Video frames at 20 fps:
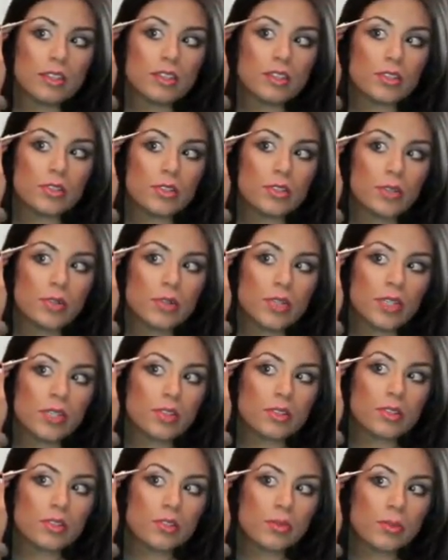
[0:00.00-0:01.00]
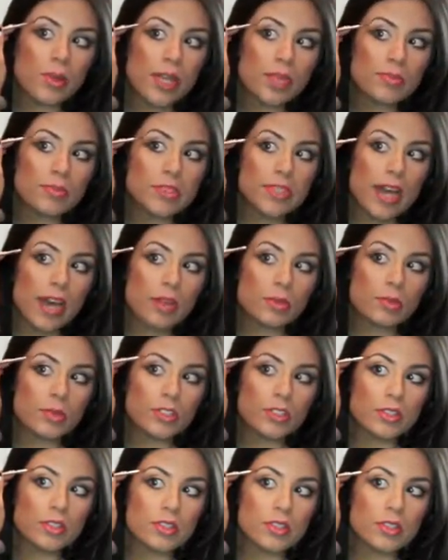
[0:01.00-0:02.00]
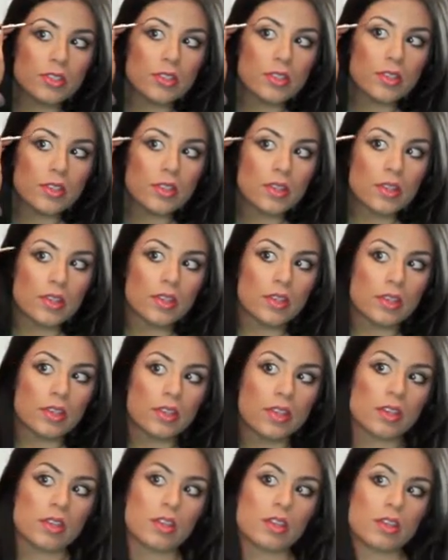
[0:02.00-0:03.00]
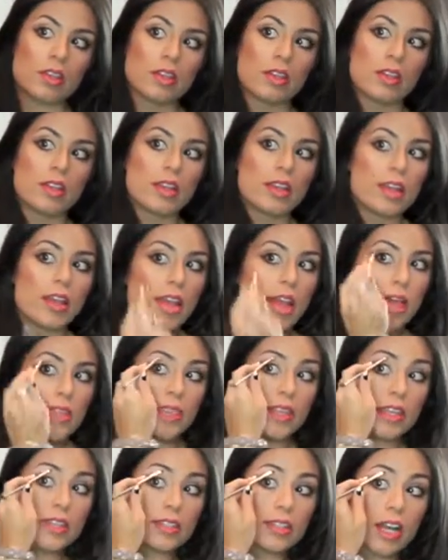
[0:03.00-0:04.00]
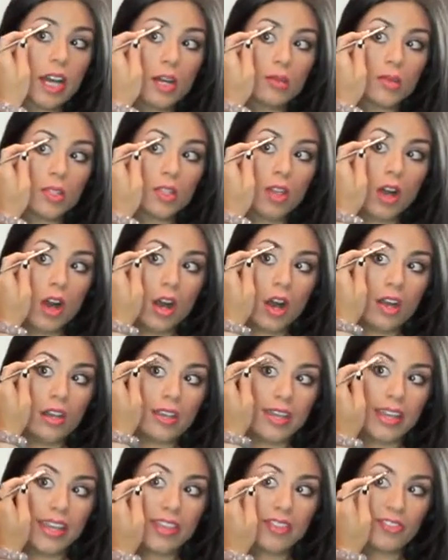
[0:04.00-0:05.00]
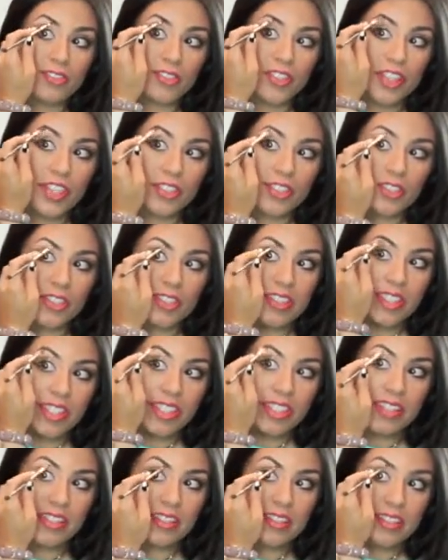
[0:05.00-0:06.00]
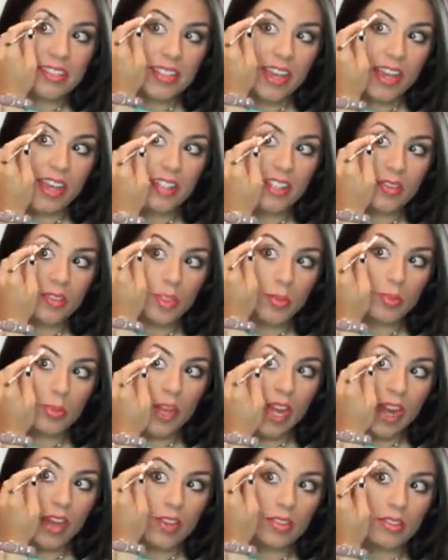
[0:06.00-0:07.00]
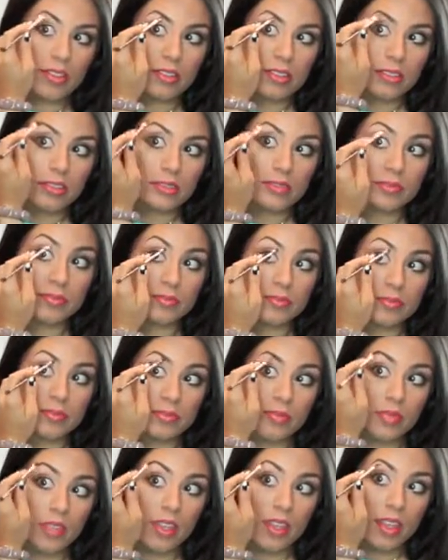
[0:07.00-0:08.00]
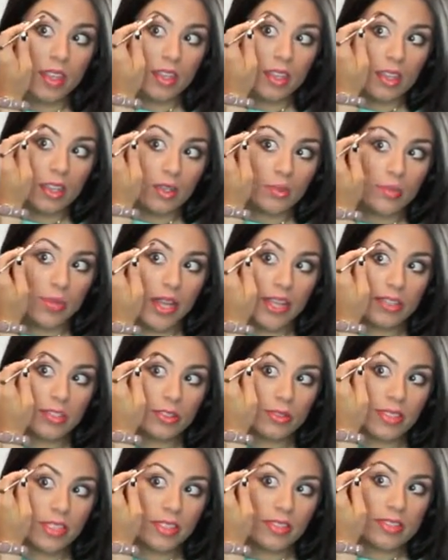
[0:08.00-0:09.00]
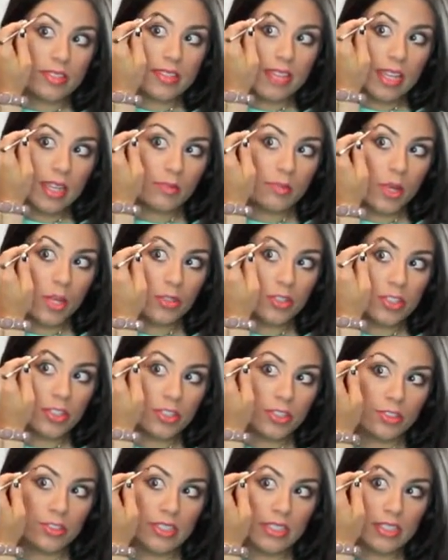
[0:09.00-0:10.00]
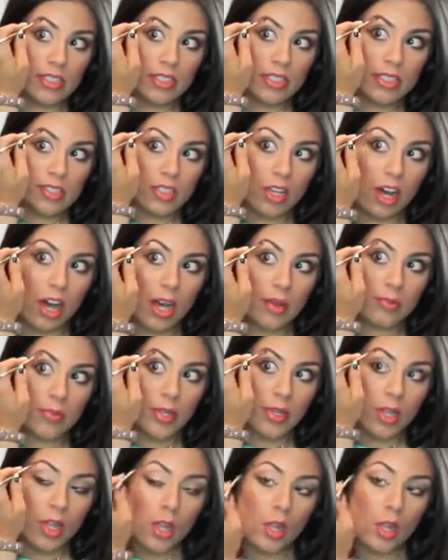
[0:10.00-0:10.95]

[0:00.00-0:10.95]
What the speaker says: Do a quick swipe downwards, and then come along and finish the inside of the brow by doing the same motion you did to the top.